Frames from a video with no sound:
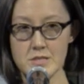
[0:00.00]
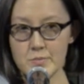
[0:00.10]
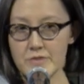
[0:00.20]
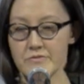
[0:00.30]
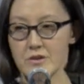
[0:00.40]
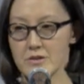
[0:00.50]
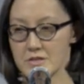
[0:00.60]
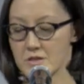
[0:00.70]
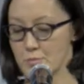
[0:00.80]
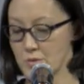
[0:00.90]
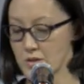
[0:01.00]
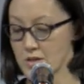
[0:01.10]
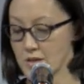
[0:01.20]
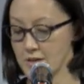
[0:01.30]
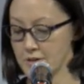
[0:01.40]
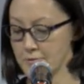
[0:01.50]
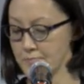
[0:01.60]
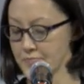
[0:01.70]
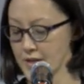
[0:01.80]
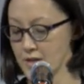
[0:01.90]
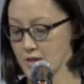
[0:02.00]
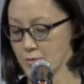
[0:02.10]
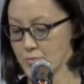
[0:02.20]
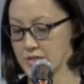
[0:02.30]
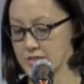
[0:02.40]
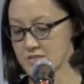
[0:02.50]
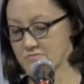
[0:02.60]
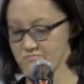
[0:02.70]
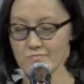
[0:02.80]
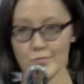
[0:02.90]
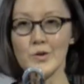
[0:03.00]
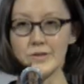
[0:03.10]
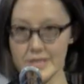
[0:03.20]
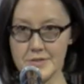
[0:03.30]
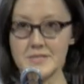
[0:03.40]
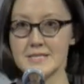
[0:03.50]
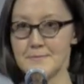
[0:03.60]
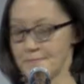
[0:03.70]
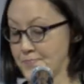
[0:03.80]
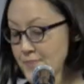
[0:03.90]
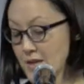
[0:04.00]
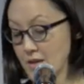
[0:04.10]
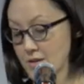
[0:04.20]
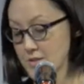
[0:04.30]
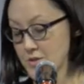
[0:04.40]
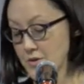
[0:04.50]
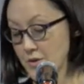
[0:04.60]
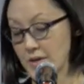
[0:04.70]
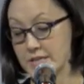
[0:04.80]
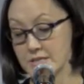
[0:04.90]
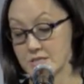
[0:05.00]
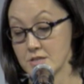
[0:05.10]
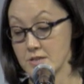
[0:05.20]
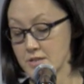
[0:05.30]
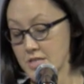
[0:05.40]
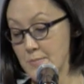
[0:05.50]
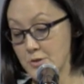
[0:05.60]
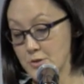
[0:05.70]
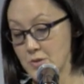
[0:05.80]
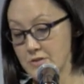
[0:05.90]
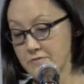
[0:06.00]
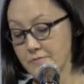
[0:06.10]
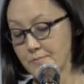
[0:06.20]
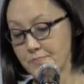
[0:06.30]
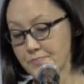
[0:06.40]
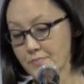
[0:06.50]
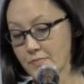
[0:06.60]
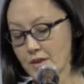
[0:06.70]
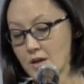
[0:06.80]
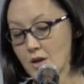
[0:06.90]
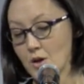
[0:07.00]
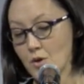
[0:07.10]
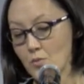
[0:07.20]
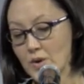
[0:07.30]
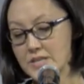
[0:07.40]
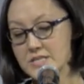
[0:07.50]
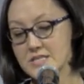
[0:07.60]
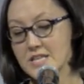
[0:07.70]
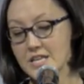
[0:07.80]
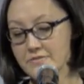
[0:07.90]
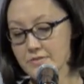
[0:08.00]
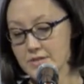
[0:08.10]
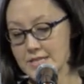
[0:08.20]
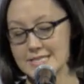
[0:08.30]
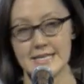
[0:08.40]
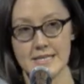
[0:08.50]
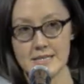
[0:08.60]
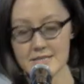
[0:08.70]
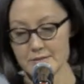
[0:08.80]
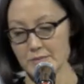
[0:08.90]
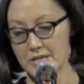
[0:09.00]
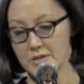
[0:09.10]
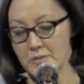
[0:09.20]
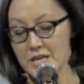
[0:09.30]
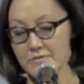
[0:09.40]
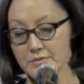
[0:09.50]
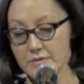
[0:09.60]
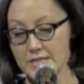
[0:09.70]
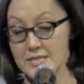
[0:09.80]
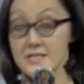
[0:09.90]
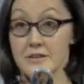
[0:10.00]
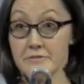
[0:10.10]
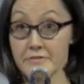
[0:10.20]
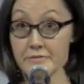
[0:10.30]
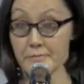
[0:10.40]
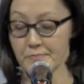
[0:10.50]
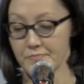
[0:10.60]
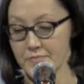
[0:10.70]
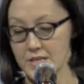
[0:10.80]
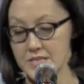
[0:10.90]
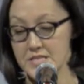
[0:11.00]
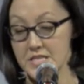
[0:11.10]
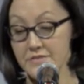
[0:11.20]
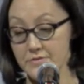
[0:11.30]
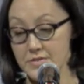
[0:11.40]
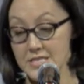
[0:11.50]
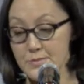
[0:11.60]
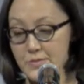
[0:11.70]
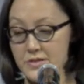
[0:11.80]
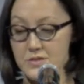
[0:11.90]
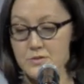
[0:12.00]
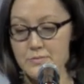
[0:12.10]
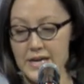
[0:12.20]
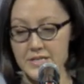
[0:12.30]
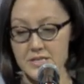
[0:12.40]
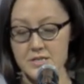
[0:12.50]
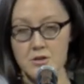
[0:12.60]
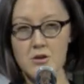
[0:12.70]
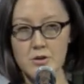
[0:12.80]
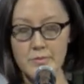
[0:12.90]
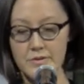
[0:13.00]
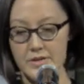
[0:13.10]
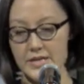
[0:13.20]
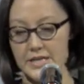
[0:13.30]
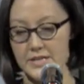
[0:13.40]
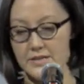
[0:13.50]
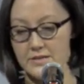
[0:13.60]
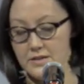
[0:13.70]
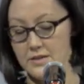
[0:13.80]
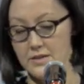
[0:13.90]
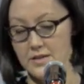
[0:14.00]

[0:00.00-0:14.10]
which is a bit far into the book, um, but it's, well, you'll see. So I'll go ahead and start chapter 12. When does evil intent become evil itself? Is it evil simply to imagine and harbor an idea?